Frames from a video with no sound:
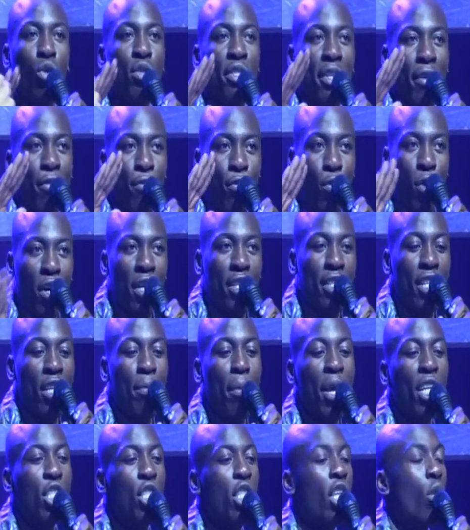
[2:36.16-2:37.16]
use the voice.
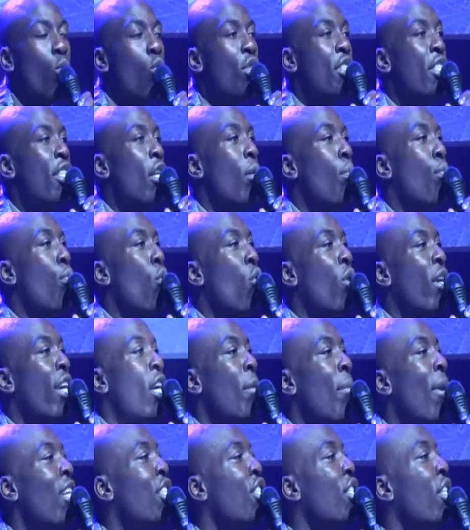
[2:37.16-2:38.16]
Imagine it was in a book.
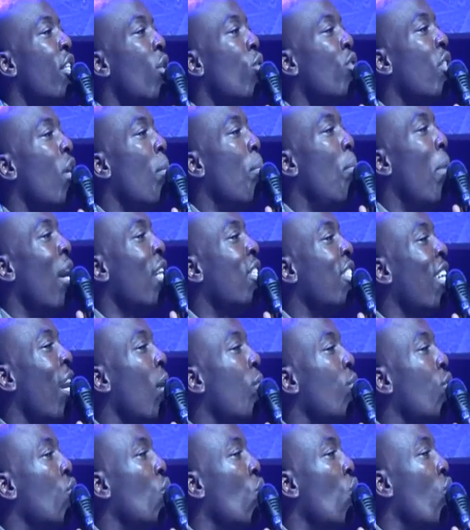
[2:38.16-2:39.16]
Imagine it was a
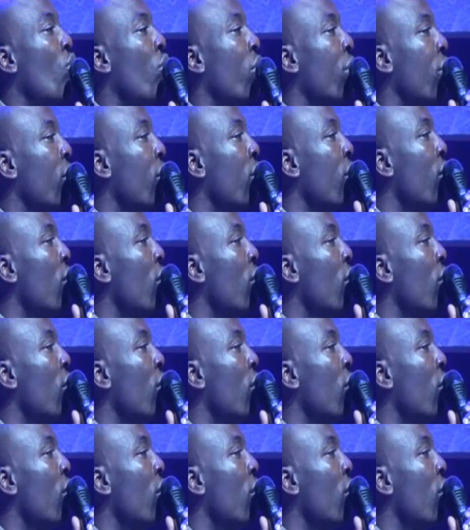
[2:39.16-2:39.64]
bedtime story.